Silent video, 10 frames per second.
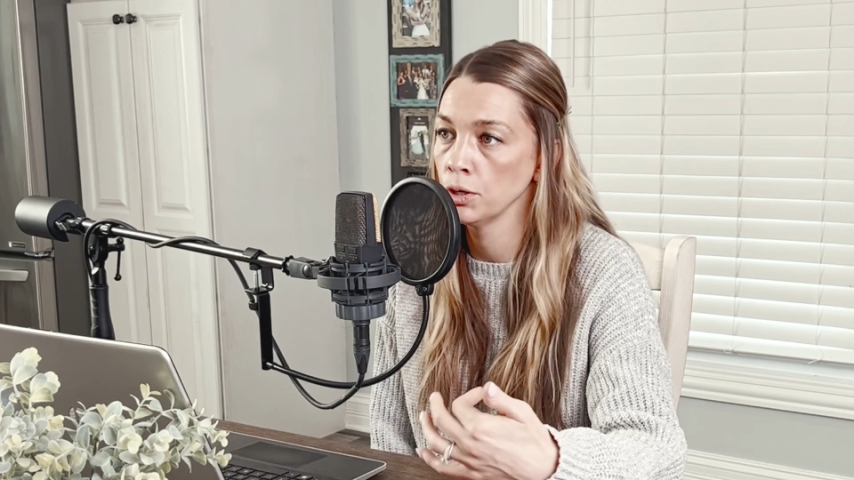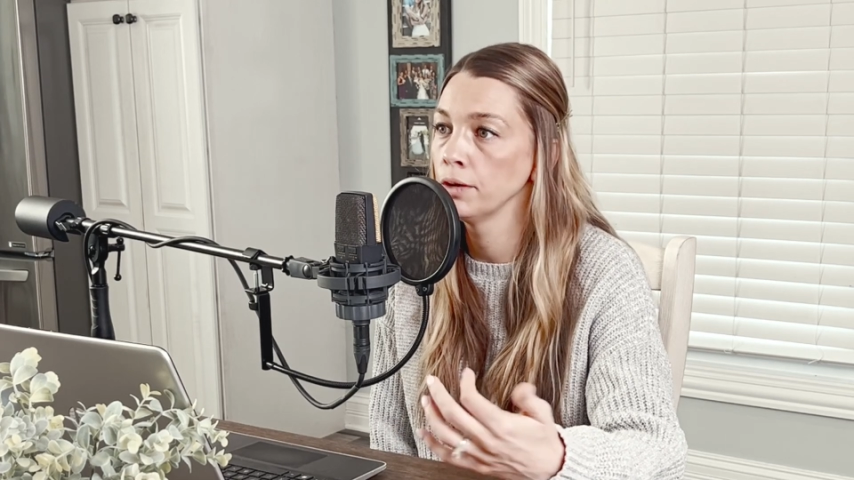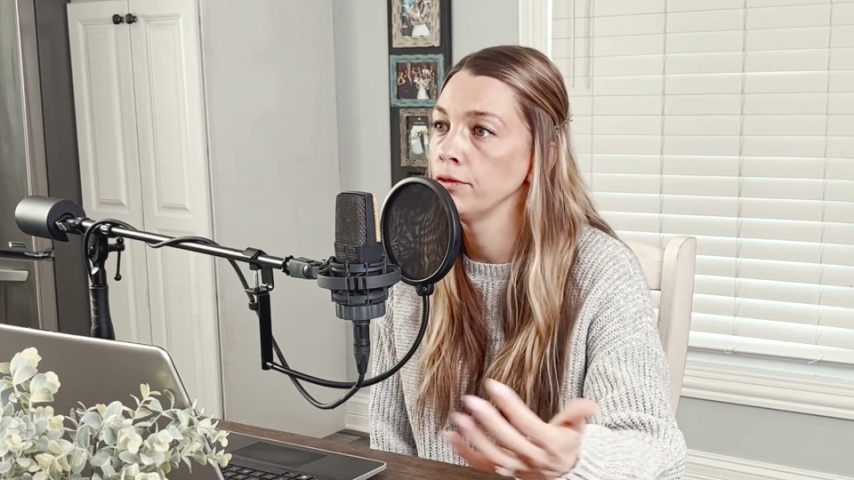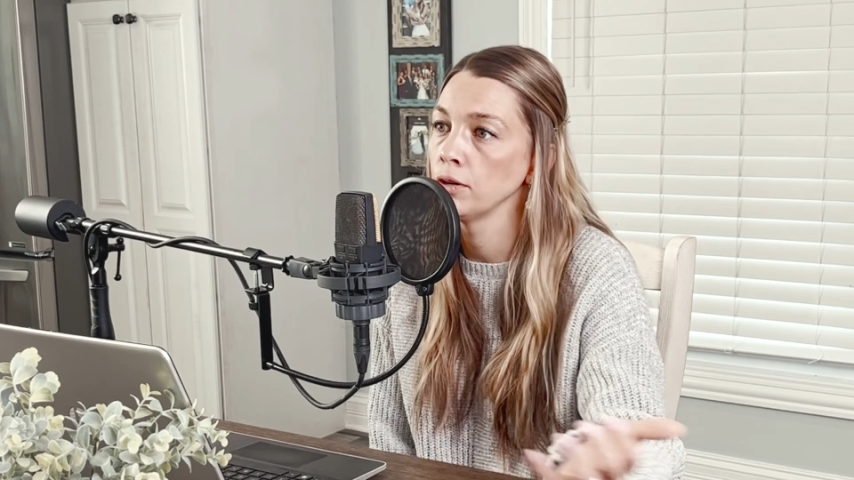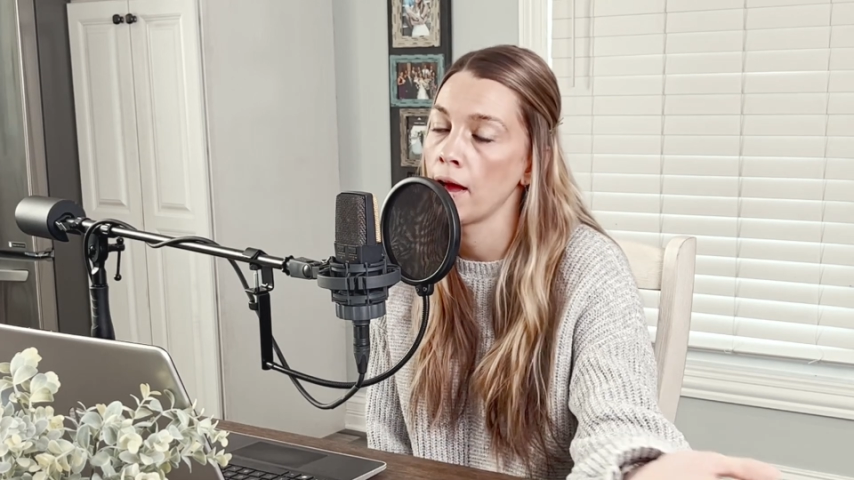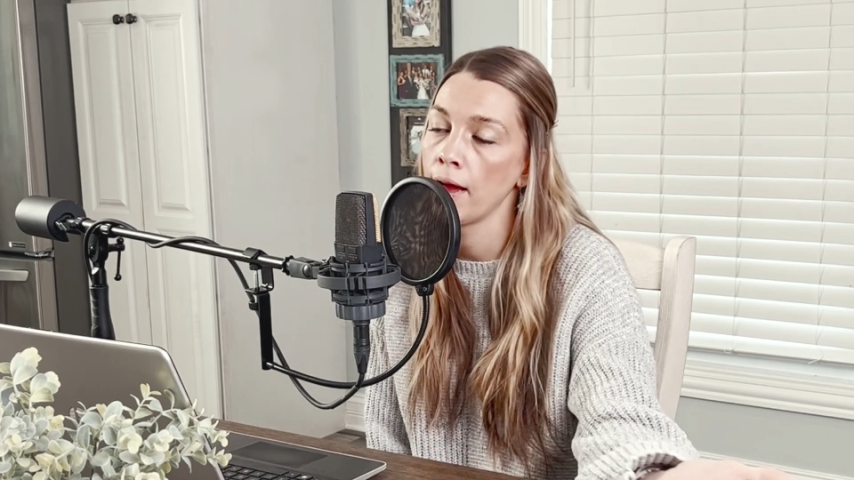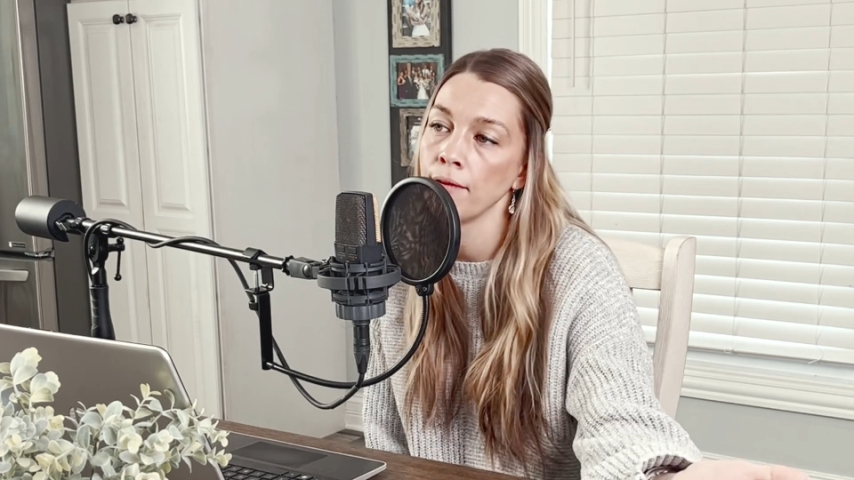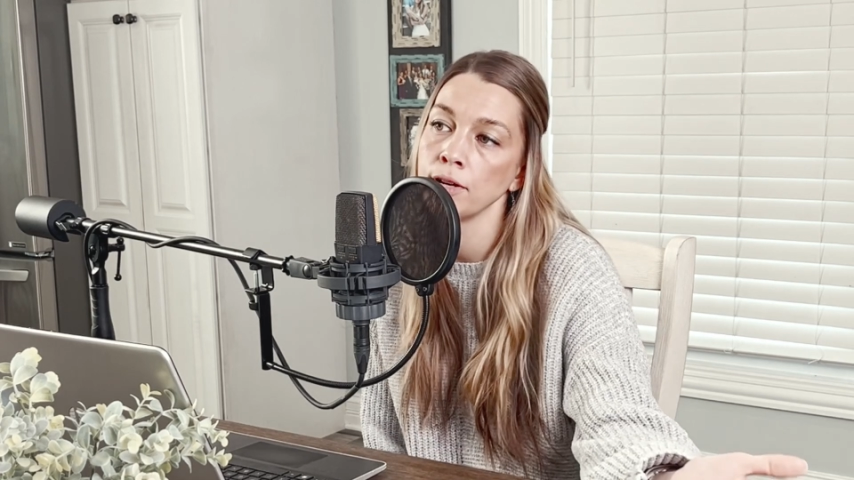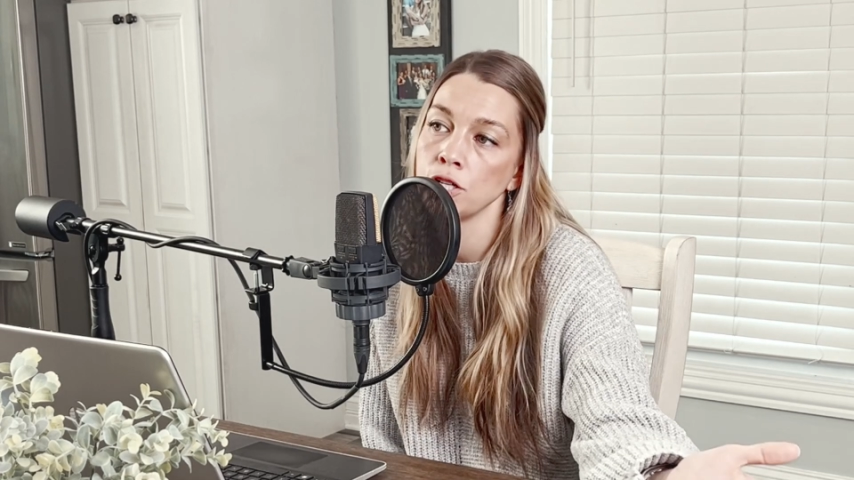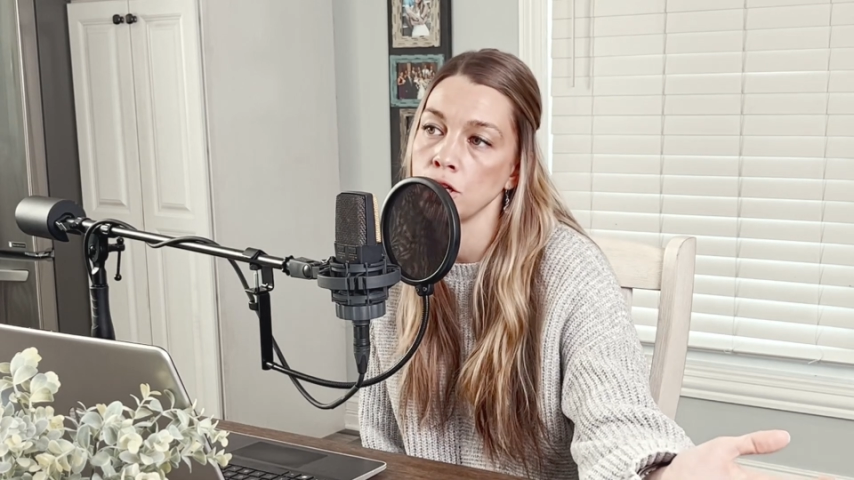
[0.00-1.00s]
if you're not
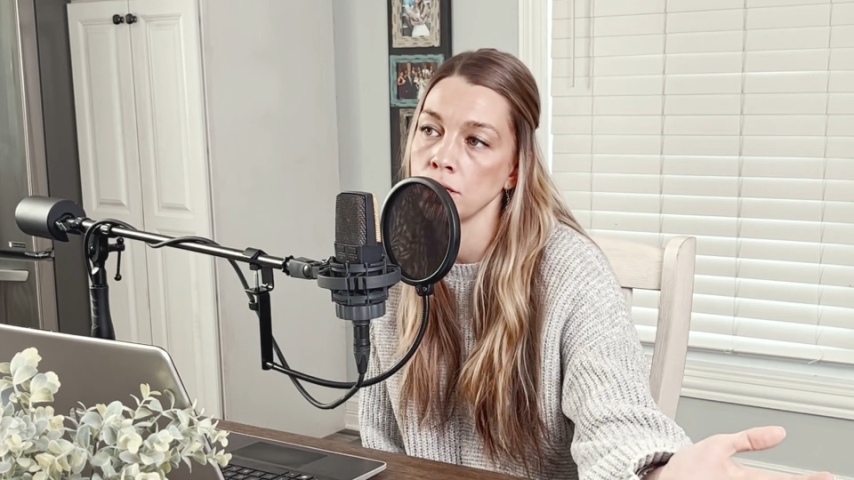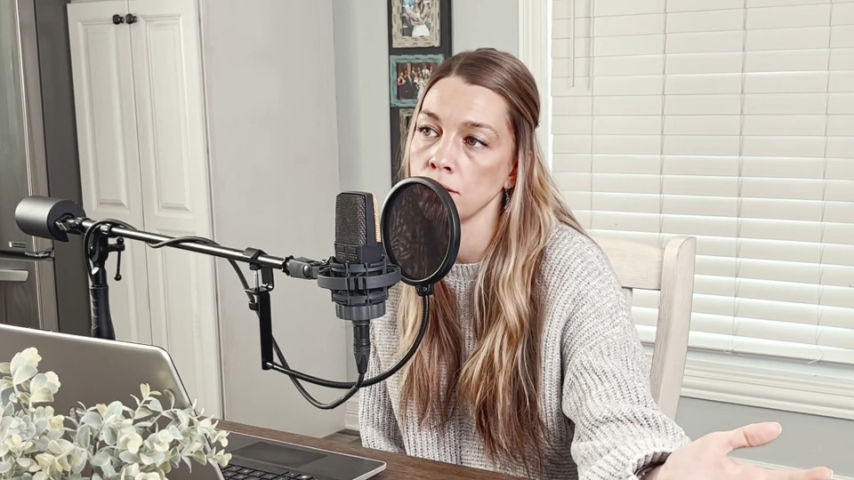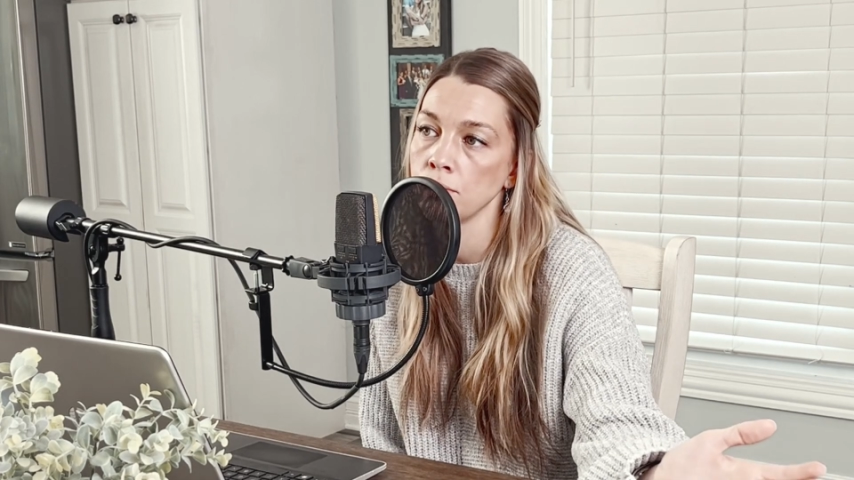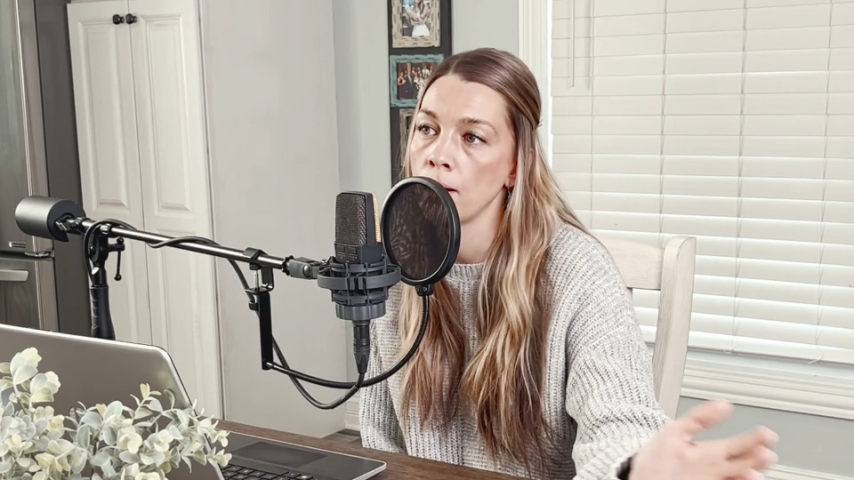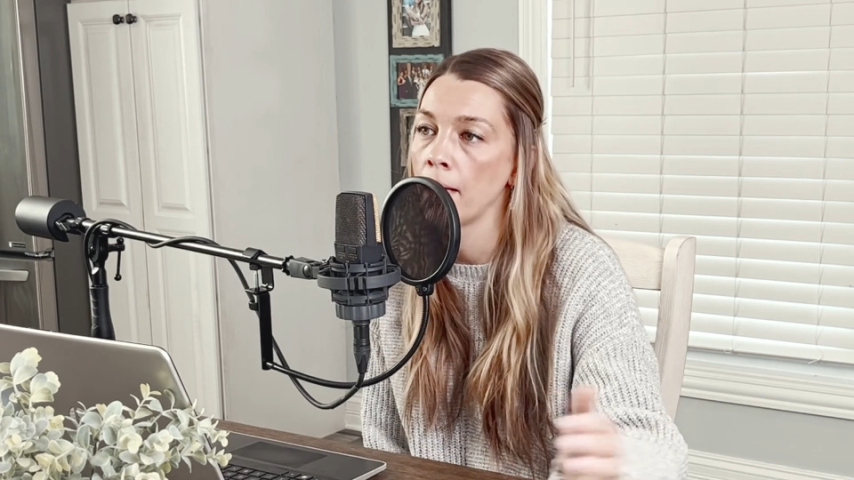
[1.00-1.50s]
having to chase it around